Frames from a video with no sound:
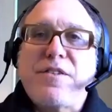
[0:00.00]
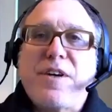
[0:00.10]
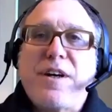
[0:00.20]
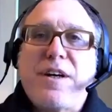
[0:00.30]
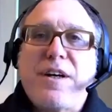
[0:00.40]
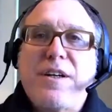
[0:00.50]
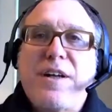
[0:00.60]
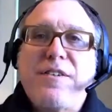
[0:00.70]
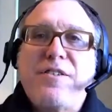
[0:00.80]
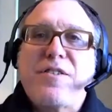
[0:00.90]
a uh,
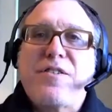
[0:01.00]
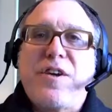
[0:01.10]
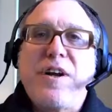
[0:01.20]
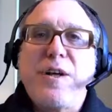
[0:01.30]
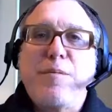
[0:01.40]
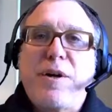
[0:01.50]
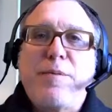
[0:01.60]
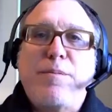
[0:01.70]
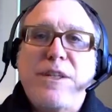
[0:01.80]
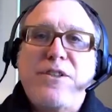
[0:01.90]
nice sunny but
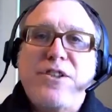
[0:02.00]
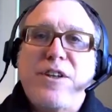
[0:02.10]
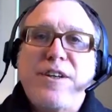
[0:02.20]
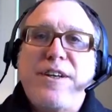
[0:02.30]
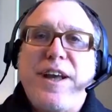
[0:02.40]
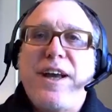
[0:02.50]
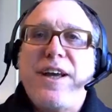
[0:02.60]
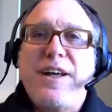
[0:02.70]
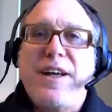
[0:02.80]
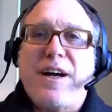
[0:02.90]
a bit chilly
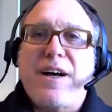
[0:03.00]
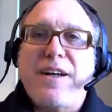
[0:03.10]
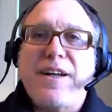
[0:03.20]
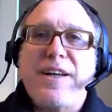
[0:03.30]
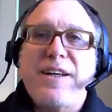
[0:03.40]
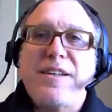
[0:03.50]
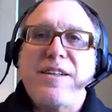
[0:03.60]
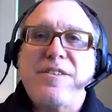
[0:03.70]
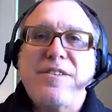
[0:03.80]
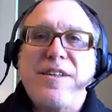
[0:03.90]
day uh,
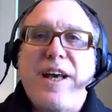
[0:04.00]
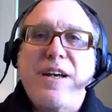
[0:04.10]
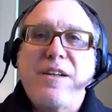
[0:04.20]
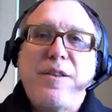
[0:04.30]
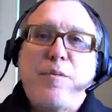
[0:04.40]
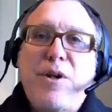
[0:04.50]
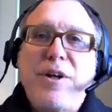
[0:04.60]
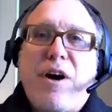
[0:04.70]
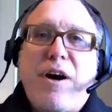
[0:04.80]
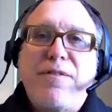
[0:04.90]
in Seattle in the
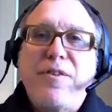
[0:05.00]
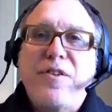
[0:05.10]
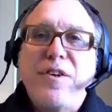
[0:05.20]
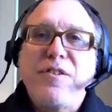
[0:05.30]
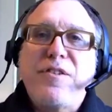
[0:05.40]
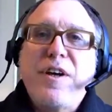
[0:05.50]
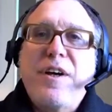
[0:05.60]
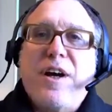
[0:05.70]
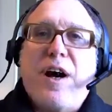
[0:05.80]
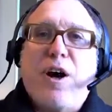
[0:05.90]
Blink offices.
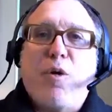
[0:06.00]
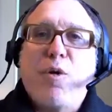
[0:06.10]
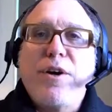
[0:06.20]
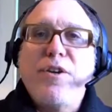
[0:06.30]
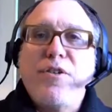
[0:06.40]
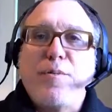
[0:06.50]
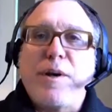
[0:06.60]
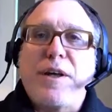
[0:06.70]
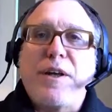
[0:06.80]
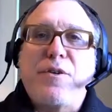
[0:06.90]
Uh, where are you
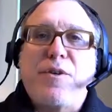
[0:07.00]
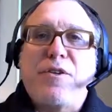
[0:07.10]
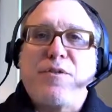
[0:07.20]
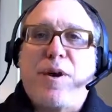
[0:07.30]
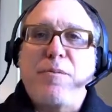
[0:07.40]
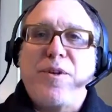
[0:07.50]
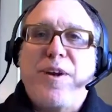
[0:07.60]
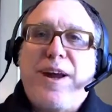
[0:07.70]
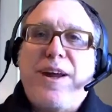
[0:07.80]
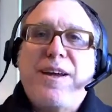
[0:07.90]
speaking to us from
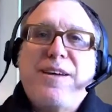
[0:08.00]
today?